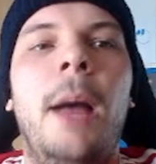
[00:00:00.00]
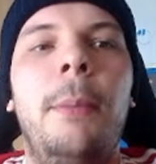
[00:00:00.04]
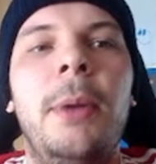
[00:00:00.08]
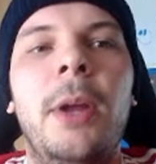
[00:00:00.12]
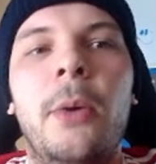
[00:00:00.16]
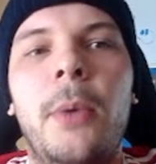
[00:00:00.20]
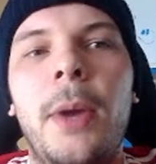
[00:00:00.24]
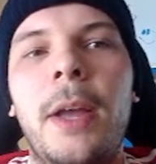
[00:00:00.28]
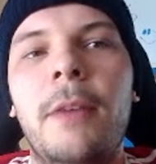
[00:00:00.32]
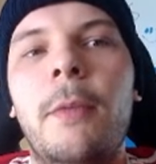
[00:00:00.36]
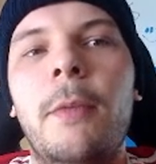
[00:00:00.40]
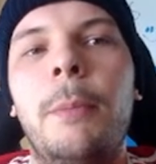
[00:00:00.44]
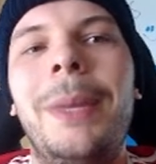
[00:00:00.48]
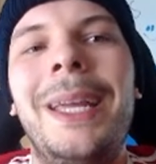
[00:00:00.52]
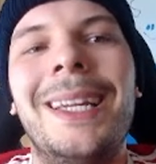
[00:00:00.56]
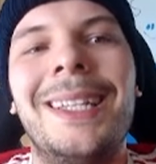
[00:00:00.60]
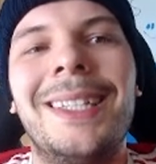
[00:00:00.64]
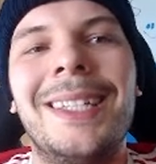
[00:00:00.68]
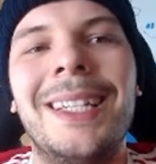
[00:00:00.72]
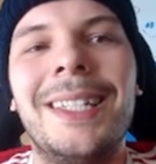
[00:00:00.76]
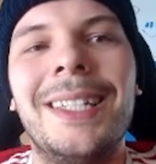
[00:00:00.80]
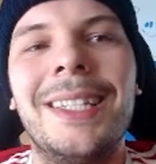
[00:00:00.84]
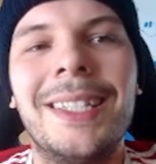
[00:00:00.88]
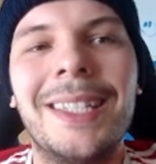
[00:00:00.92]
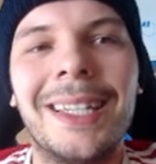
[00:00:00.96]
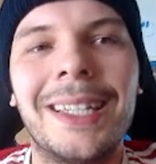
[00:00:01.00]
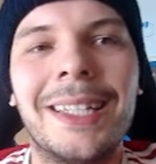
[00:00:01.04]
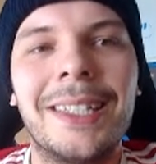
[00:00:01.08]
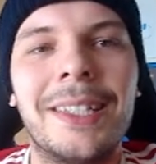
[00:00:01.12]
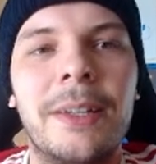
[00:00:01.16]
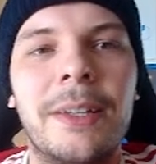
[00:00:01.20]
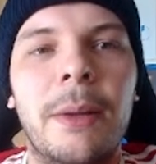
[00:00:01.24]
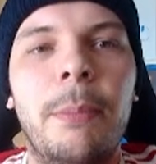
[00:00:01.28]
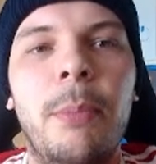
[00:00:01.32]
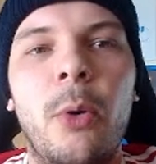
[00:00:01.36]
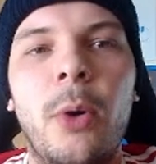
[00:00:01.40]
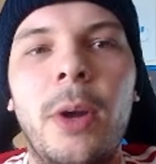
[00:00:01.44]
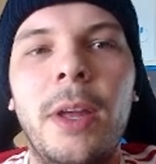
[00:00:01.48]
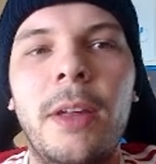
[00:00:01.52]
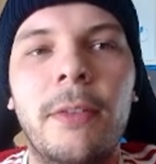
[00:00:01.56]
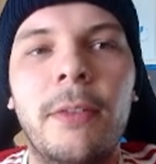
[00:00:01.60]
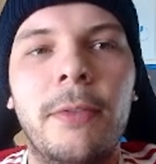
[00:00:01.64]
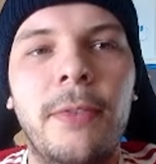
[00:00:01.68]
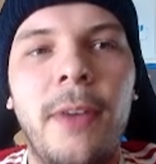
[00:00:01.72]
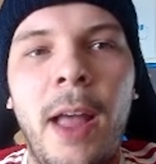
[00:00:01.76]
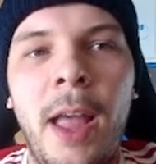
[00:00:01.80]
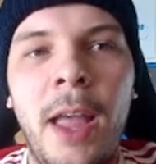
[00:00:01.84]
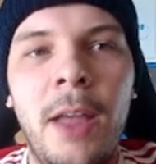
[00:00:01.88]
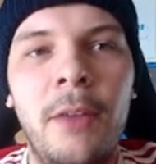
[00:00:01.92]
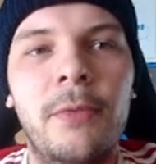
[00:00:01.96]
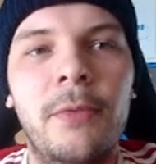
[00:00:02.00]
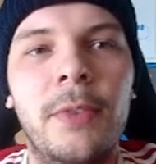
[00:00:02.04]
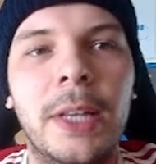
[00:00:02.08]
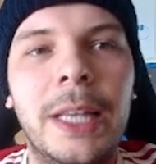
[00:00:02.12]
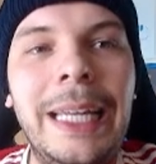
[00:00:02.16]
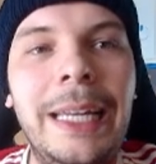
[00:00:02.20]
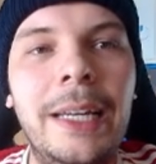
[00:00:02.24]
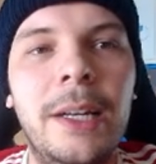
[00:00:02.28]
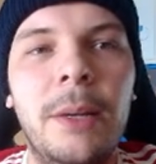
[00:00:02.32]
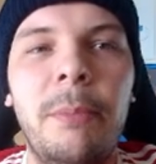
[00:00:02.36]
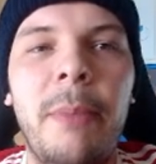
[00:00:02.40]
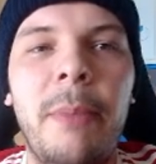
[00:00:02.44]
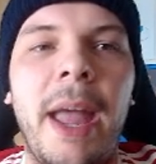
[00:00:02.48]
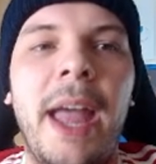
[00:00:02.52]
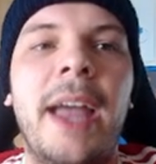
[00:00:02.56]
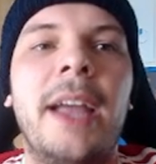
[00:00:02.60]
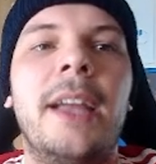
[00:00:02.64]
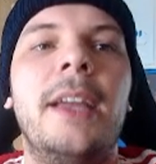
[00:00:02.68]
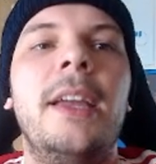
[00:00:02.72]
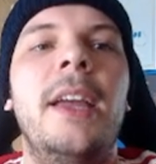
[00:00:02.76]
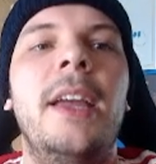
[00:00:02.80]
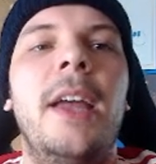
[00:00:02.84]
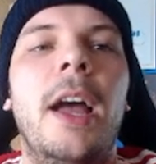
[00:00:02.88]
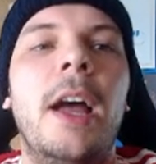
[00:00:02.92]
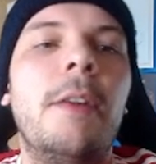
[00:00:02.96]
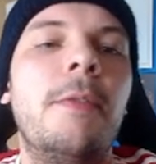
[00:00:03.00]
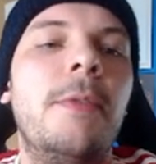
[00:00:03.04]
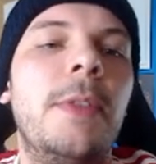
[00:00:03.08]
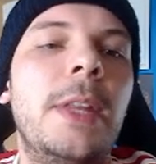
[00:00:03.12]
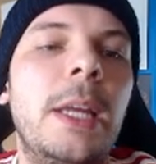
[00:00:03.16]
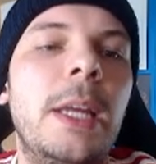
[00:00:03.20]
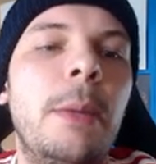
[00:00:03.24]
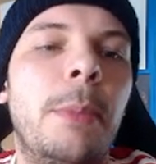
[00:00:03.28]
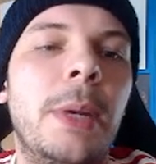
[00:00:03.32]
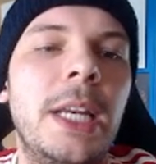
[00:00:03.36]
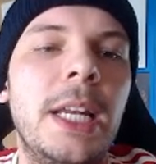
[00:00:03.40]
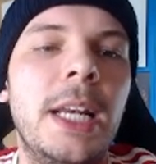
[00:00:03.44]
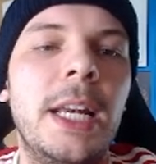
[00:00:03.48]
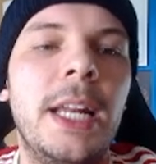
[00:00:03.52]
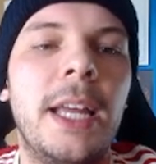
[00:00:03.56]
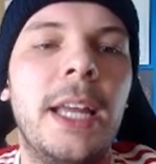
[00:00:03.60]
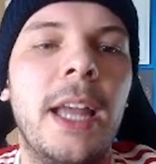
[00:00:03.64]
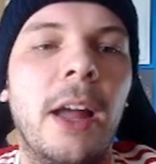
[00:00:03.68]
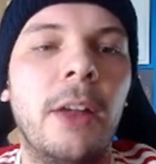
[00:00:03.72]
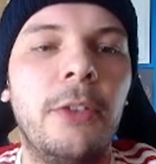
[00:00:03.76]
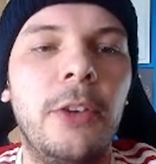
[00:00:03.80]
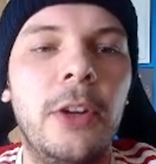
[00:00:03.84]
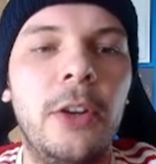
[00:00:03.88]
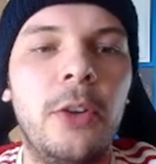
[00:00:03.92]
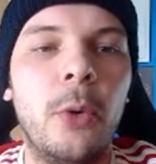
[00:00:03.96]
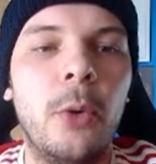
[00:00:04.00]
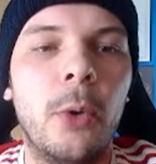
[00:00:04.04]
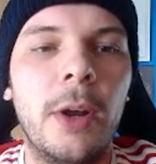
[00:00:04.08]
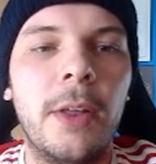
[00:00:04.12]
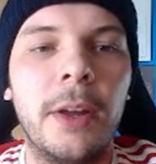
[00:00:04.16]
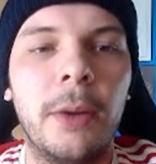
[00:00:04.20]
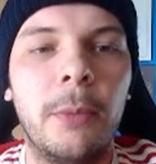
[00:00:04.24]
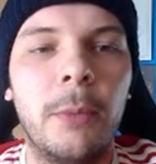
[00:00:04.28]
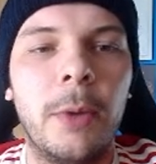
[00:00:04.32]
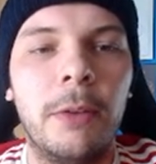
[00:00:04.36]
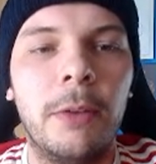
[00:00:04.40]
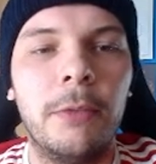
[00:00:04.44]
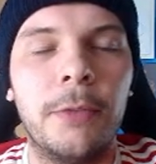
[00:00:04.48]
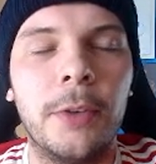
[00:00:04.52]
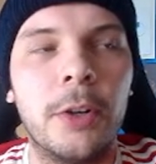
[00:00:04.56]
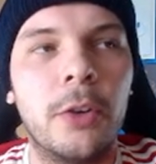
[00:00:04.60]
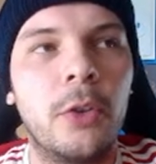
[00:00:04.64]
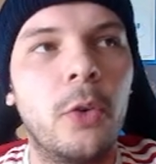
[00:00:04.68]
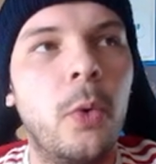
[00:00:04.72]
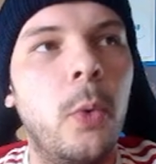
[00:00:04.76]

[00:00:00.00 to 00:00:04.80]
Up here we have a PSA 6.5 Velita back of the Panini Calciatore that went for